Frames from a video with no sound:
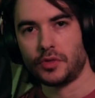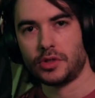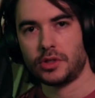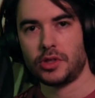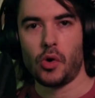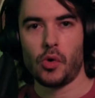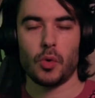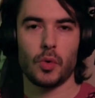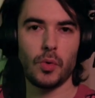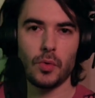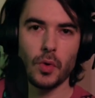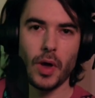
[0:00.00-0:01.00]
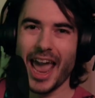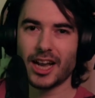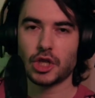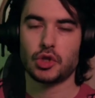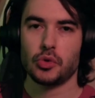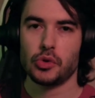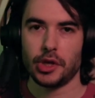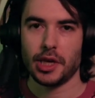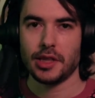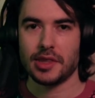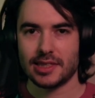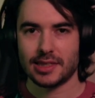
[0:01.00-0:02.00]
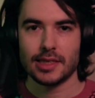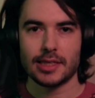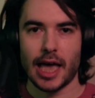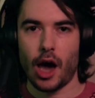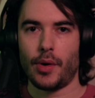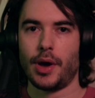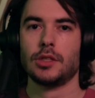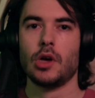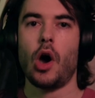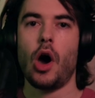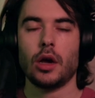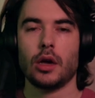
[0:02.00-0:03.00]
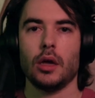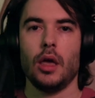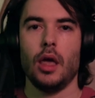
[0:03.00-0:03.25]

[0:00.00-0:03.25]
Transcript: So, actually, this is how I talk,